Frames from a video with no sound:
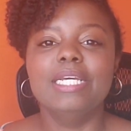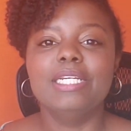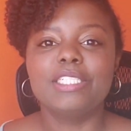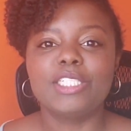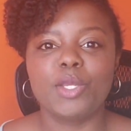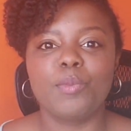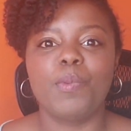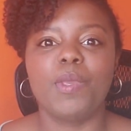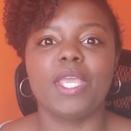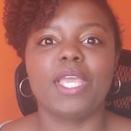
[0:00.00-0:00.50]

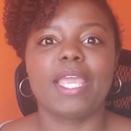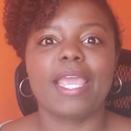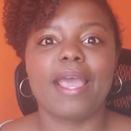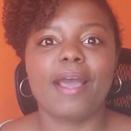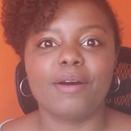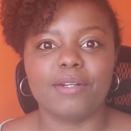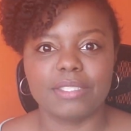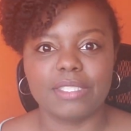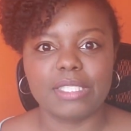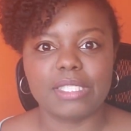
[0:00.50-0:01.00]
to pick
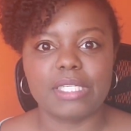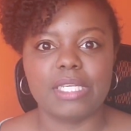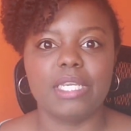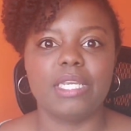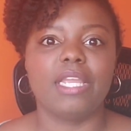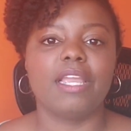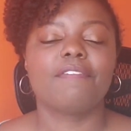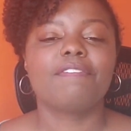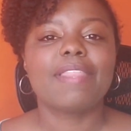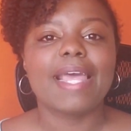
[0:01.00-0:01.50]
out and
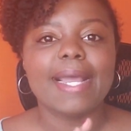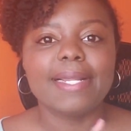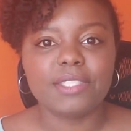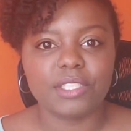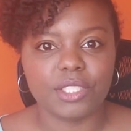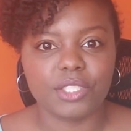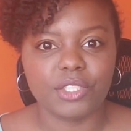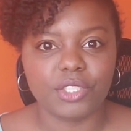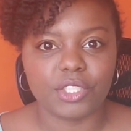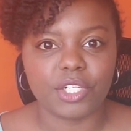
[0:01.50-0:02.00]
see if
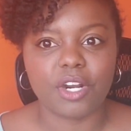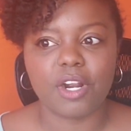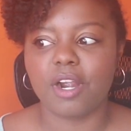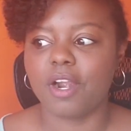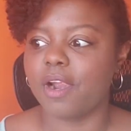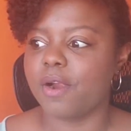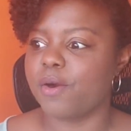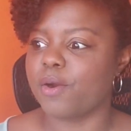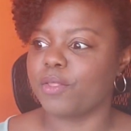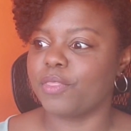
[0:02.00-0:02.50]
that's a
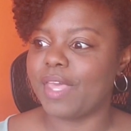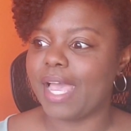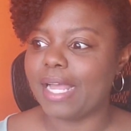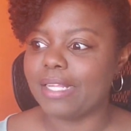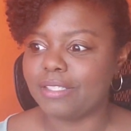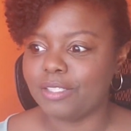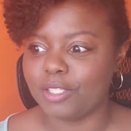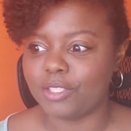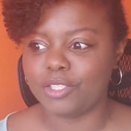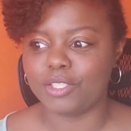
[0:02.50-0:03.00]
star or
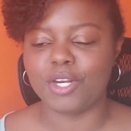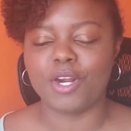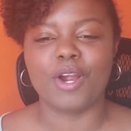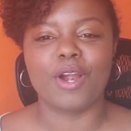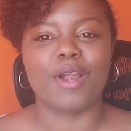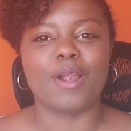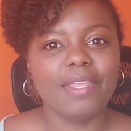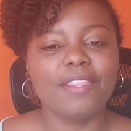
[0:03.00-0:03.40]
that's a star.